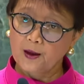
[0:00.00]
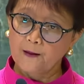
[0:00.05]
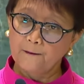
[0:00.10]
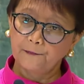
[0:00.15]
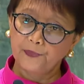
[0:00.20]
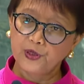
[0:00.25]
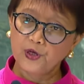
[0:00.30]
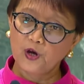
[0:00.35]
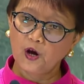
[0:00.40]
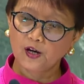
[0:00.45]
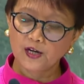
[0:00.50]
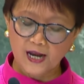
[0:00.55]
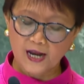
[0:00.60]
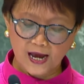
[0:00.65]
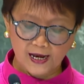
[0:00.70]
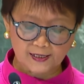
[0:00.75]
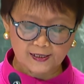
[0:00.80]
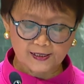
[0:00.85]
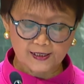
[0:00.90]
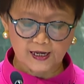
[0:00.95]
Beyond
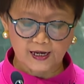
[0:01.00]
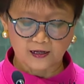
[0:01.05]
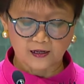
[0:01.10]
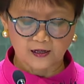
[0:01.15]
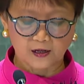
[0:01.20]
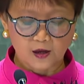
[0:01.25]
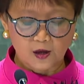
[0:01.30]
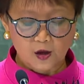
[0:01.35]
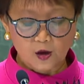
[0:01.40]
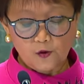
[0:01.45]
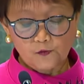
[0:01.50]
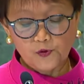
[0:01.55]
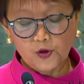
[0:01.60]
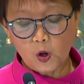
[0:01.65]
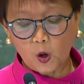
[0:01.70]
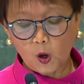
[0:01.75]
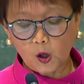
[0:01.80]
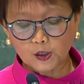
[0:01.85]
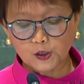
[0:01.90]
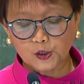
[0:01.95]
ASEAN, we
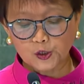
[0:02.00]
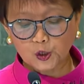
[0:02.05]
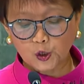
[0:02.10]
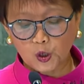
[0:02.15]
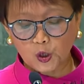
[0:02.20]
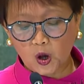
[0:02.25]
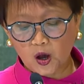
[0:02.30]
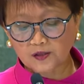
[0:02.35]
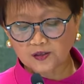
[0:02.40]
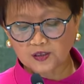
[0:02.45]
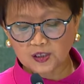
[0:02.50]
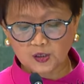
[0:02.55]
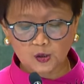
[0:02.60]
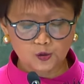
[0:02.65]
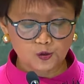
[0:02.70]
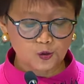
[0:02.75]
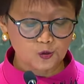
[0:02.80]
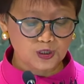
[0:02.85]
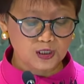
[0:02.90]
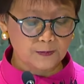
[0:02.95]
also continue
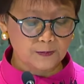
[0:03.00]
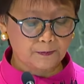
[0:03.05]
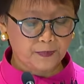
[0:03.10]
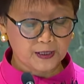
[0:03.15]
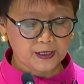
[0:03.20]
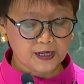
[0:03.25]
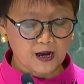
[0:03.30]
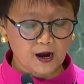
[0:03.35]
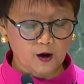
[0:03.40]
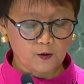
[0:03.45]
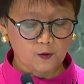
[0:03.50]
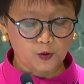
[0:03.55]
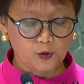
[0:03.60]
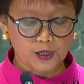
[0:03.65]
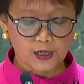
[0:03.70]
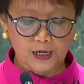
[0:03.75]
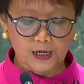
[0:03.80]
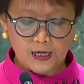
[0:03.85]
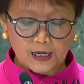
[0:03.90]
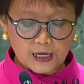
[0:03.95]
to deepen our
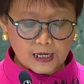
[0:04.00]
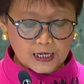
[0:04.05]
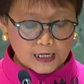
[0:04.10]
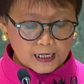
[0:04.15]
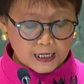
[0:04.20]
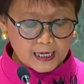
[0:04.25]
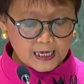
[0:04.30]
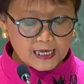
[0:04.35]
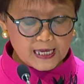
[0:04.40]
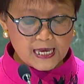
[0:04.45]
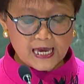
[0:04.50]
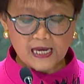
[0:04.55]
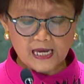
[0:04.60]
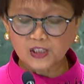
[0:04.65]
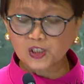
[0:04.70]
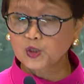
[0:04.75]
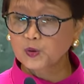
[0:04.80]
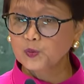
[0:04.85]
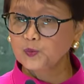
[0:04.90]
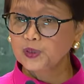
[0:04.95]

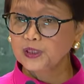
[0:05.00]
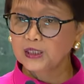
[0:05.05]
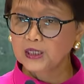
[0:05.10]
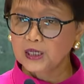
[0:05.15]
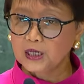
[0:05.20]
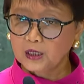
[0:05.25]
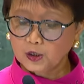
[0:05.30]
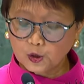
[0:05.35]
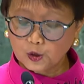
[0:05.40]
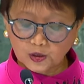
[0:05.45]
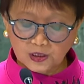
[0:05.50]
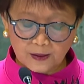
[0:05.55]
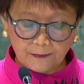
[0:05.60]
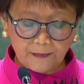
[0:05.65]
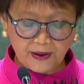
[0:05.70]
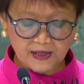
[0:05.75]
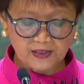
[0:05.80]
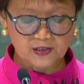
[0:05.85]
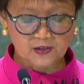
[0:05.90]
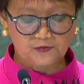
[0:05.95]
engagement to the
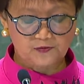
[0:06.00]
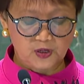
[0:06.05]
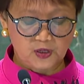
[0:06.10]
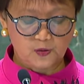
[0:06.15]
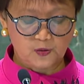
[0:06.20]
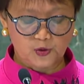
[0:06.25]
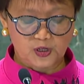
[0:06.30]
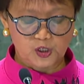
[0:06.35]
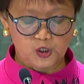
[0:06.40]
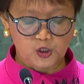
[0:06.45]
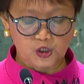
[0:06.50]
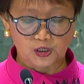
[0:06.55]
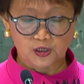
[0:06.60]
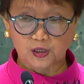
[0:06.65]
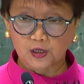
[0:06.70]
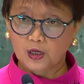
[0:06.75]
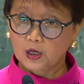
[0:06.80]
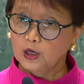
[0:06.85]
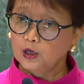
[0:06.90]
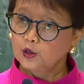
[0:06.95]
Pacific region
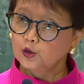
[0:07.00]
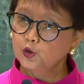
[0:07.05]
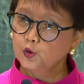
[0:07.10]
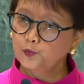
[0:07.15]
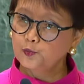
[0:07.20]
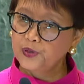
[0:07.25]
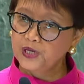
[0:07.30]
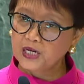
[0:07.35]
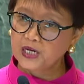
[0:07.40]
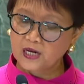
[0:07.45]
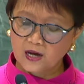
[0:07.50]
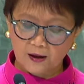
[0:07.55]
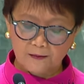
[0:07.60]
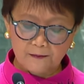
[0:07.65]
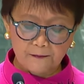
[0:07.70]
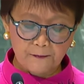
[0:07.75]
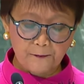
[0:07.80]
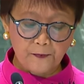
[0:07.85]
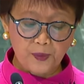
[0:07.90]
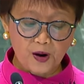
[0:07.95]
to become
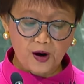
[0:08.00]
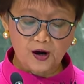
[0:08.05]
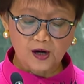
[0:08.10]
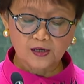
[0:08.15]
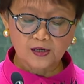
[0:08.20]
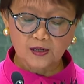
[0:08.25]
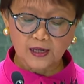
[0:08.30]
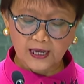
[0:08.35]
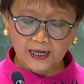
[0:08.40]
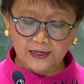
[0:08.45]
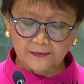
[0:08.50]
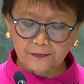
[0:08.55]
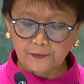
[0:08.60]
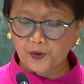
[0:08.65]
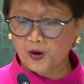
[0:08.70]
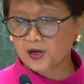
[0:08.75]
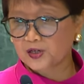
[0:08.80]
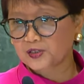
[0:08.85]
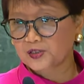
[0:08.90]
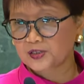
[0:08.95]
part and
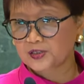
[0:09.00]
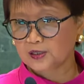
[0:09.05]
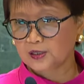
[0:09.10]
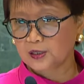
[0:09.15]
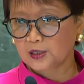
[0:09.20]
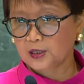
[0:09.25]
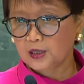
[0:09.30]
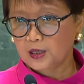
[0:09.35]
parcel